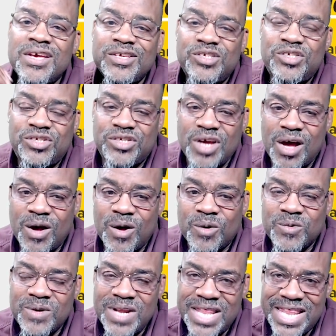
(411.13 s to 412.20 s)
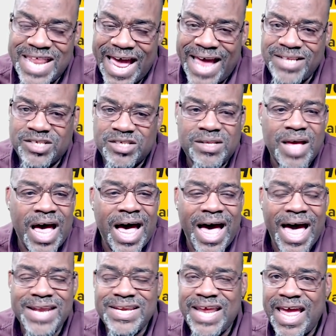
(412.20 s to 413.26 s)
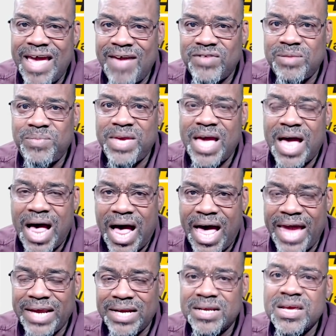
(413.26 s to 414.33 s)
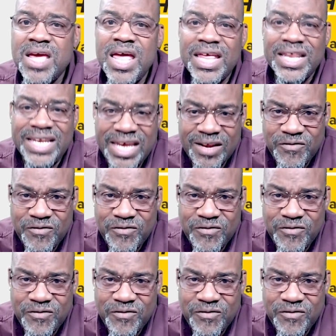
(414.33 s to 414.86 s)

So that's the hot and heavy behind the